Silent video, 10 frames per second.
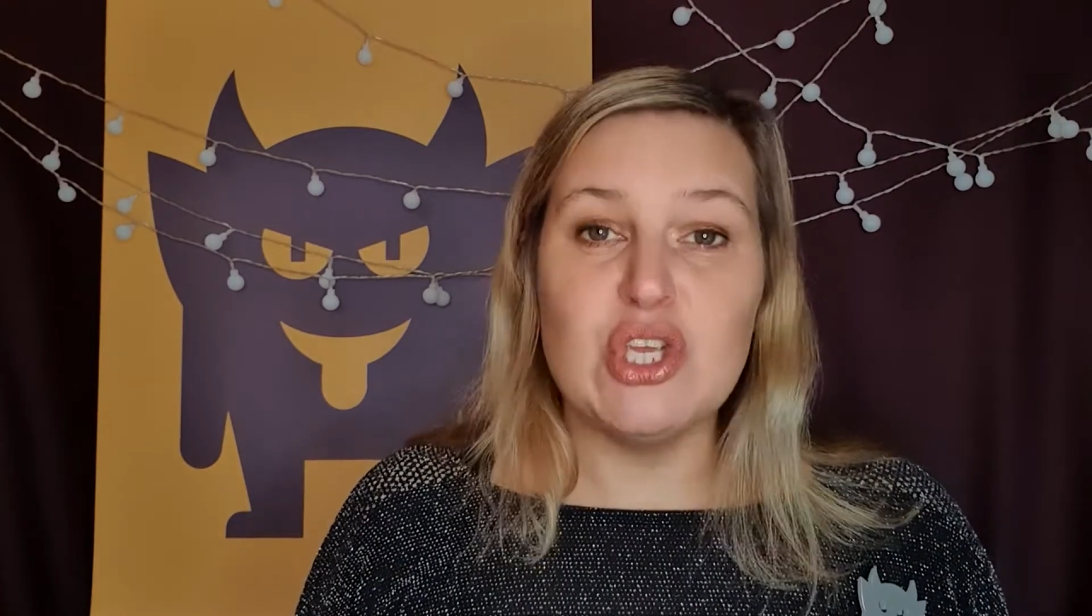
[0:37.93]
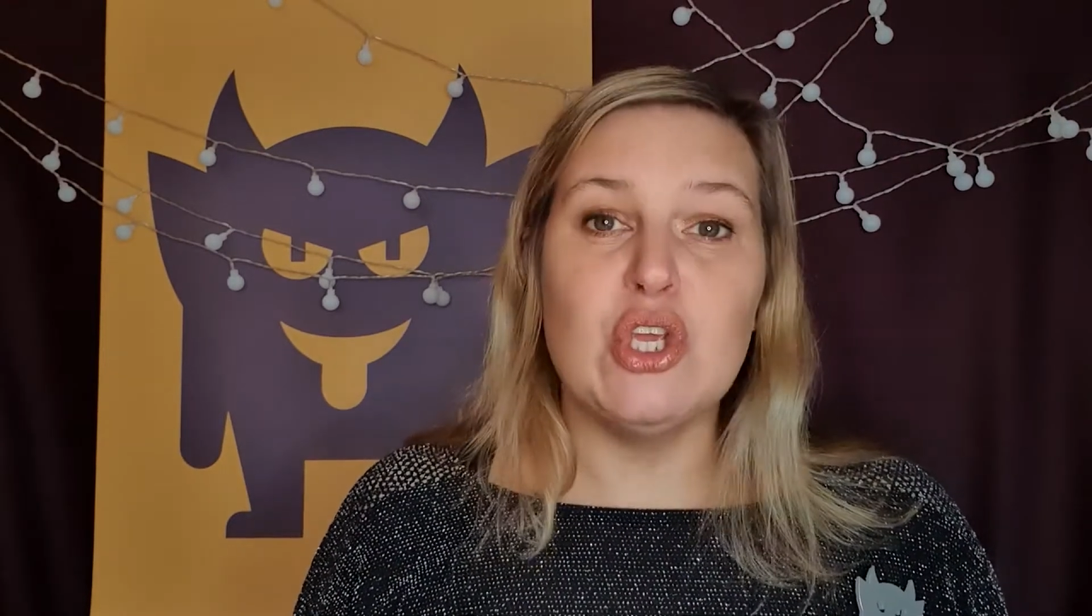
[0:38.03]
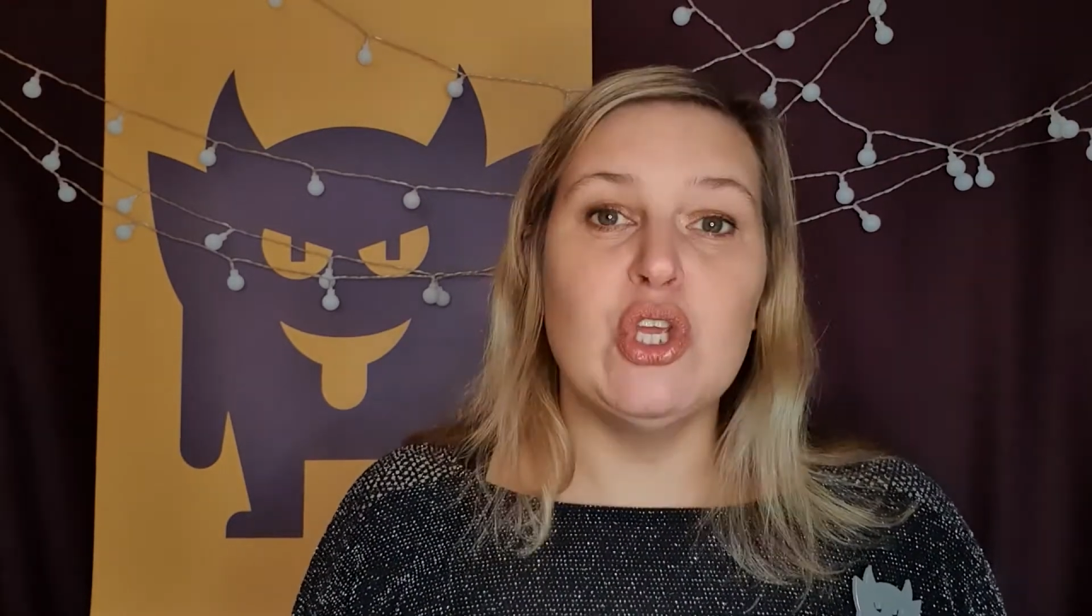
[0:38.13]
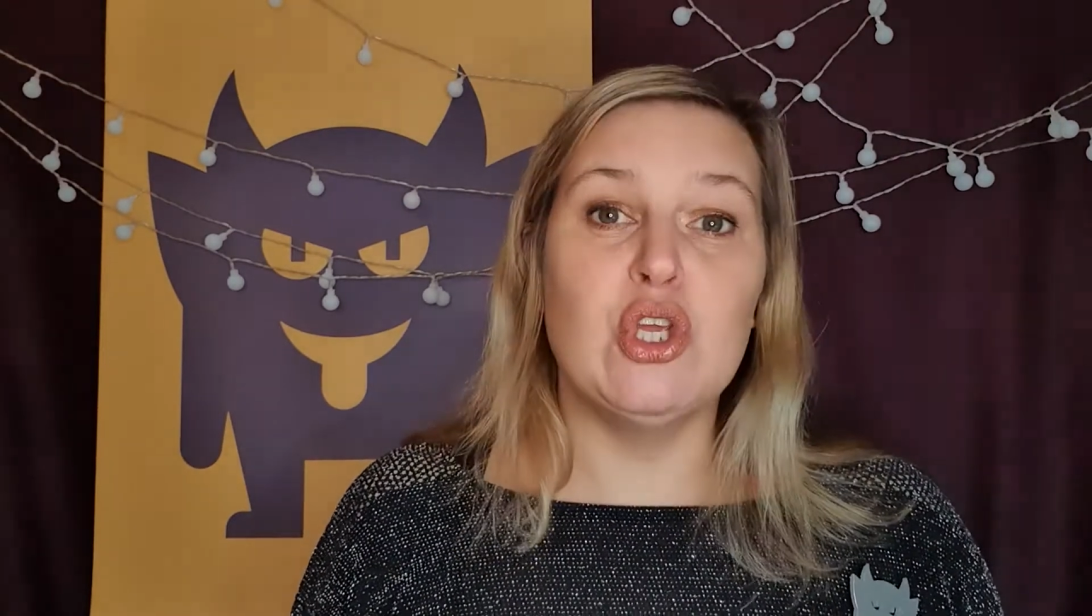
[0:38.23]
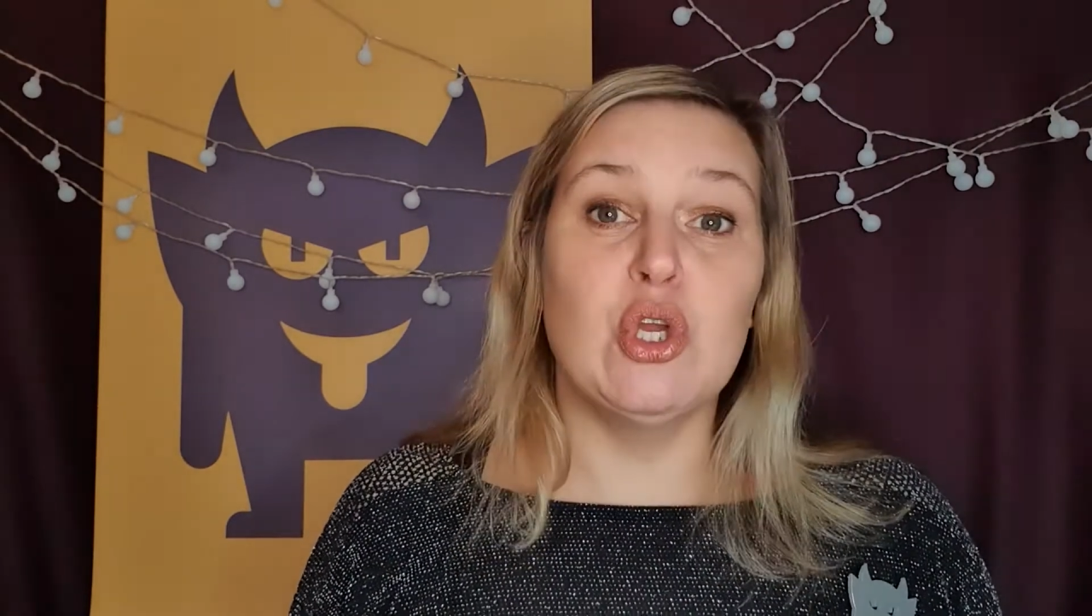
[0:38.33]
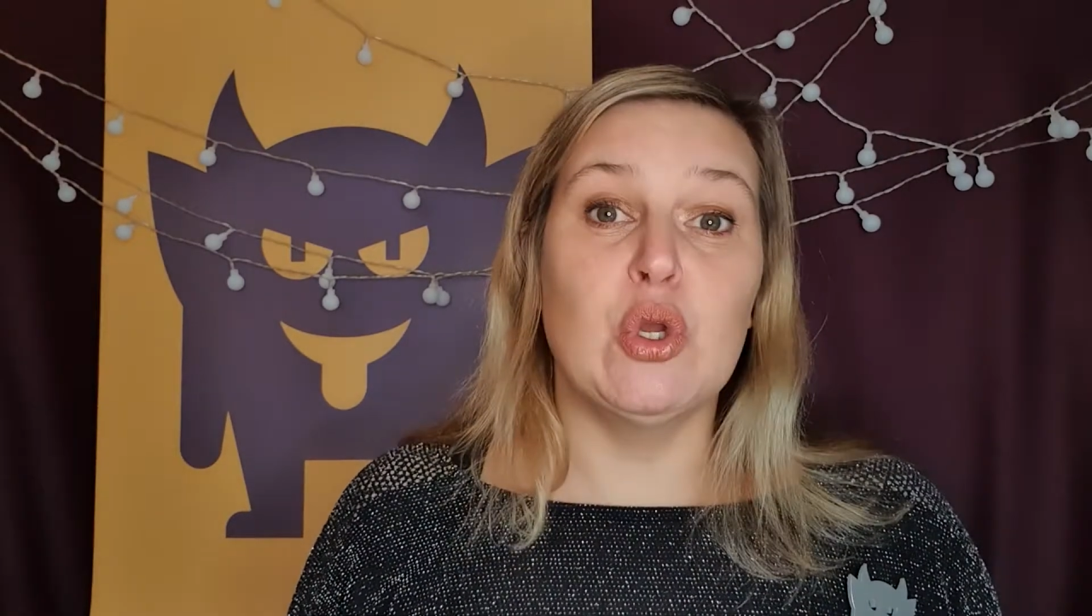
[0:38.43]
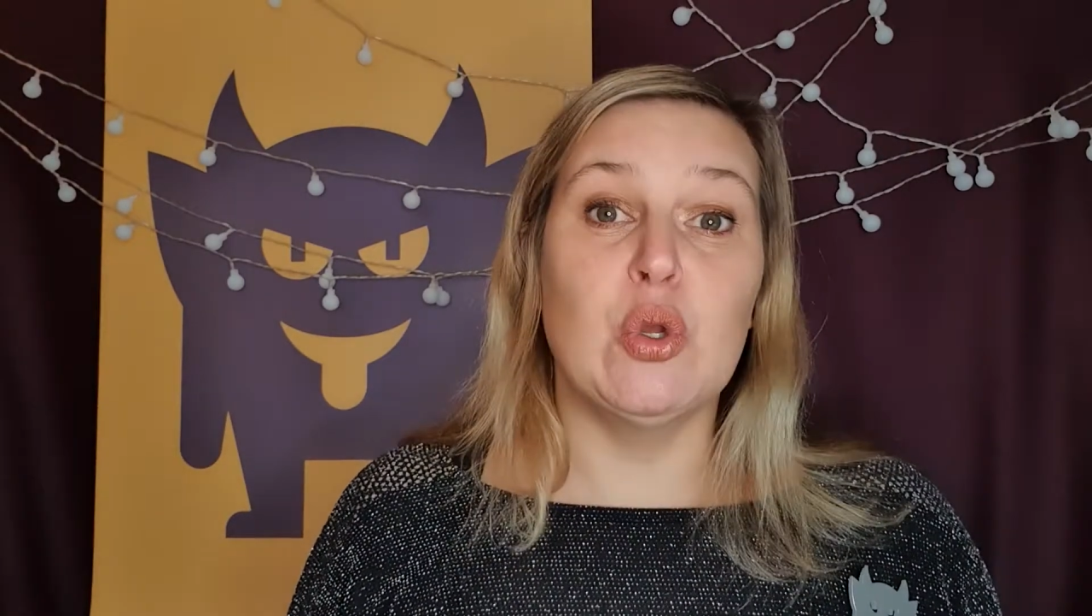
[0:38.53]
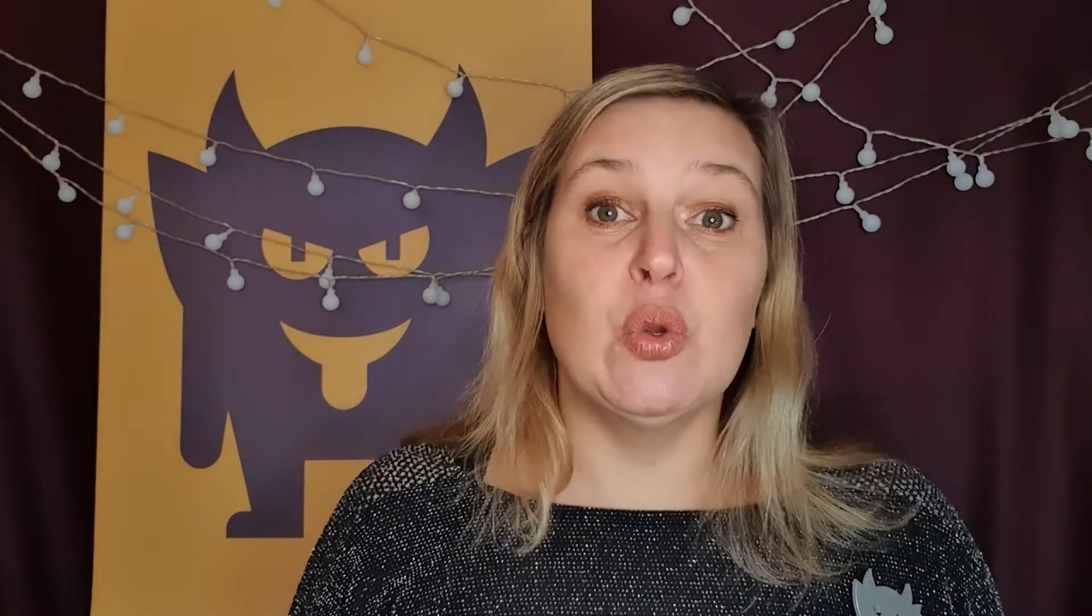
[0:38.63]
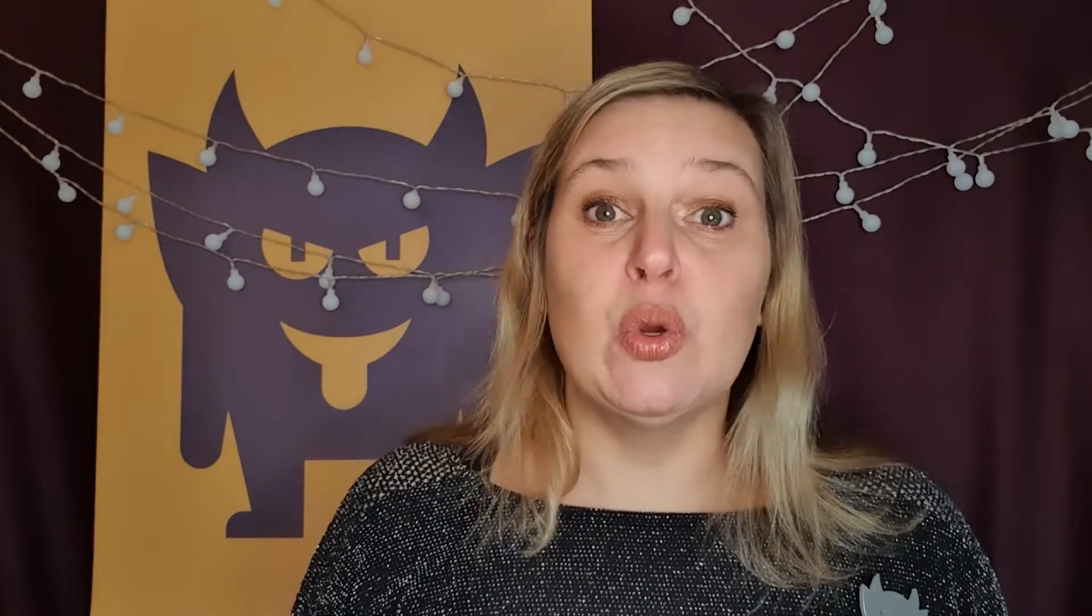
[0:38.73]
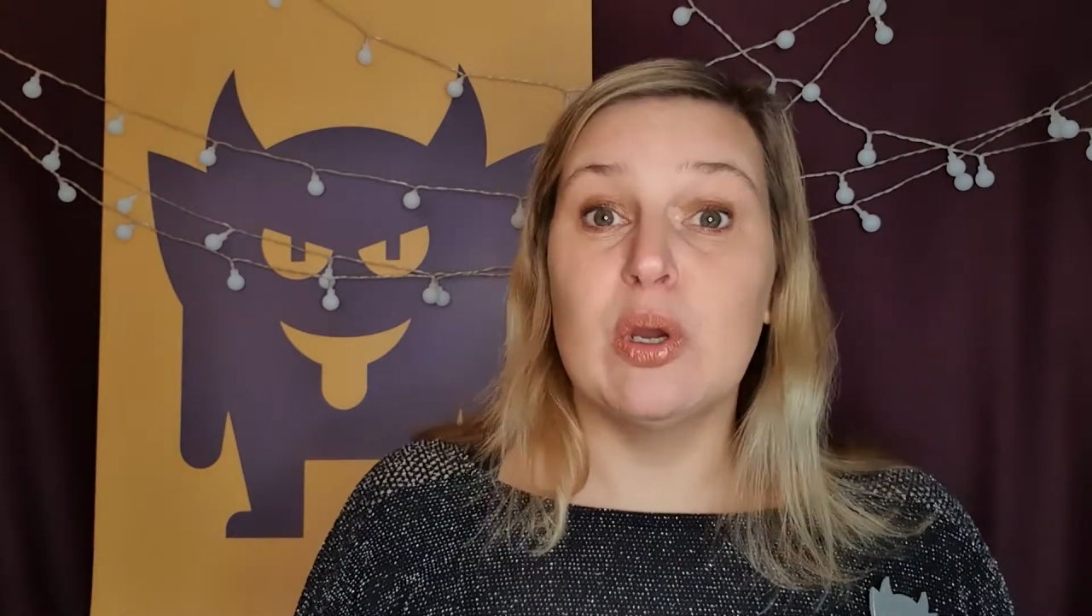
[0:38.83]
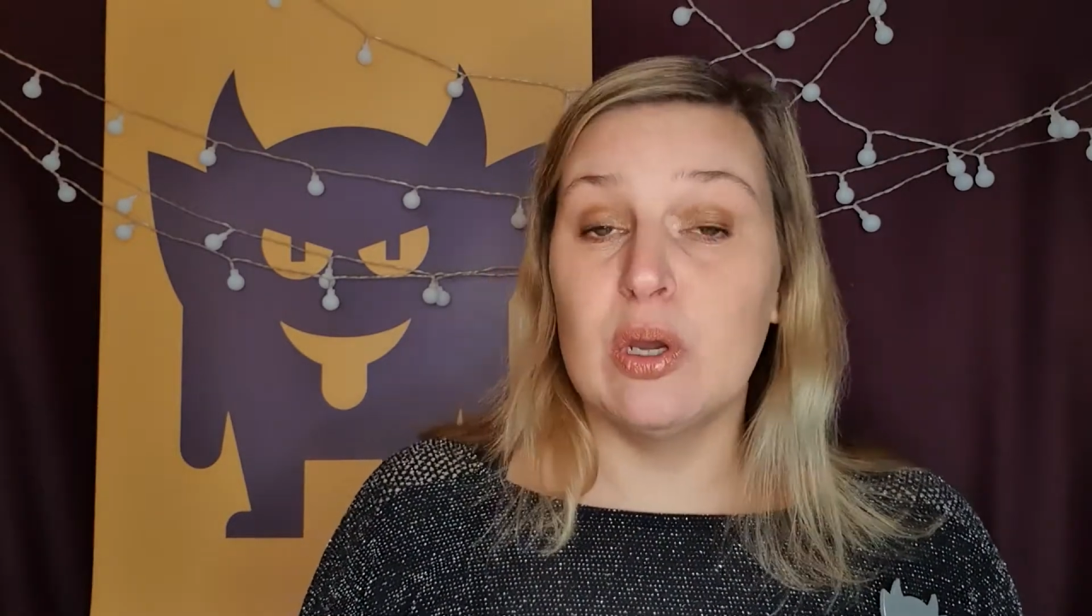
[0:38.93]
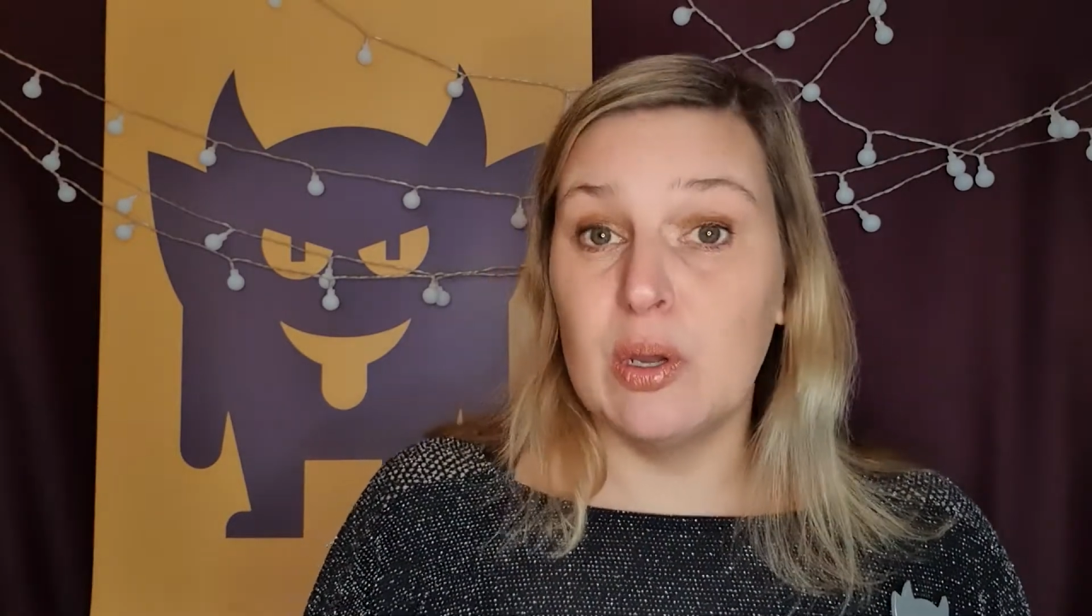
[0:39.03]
you